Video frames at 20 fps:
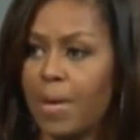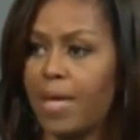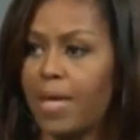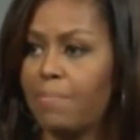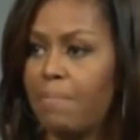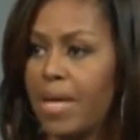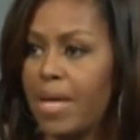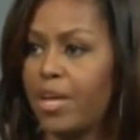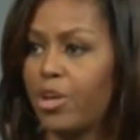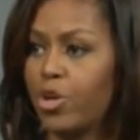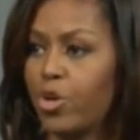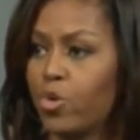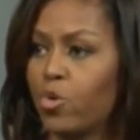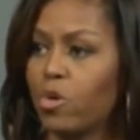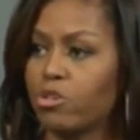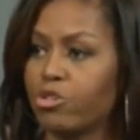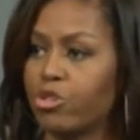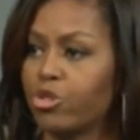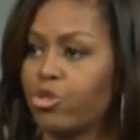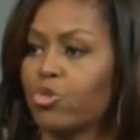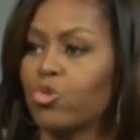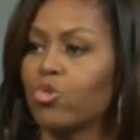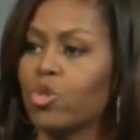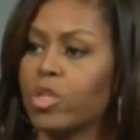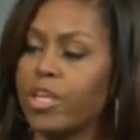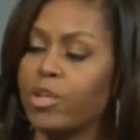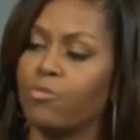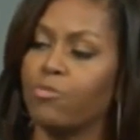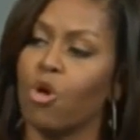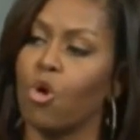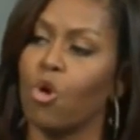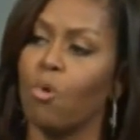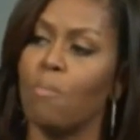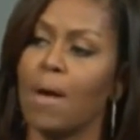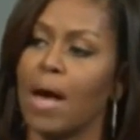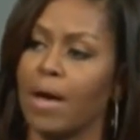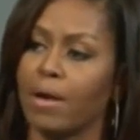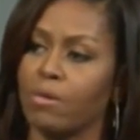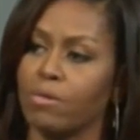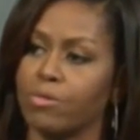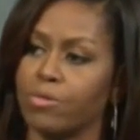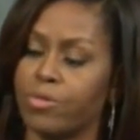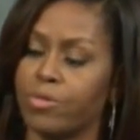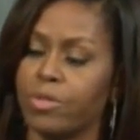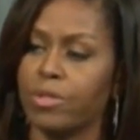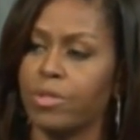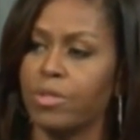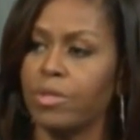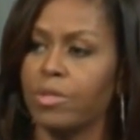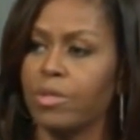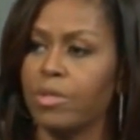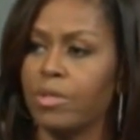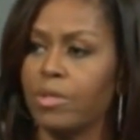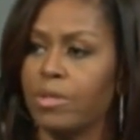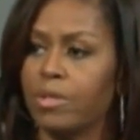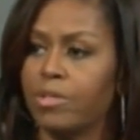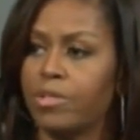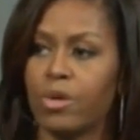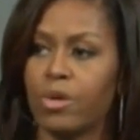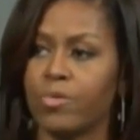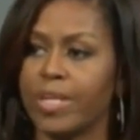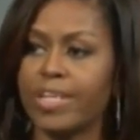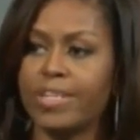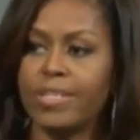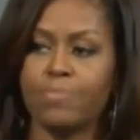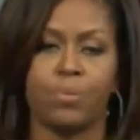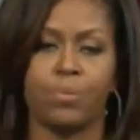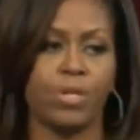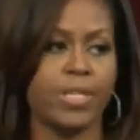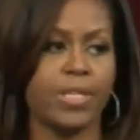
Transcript: men who are truly role models, don't need to put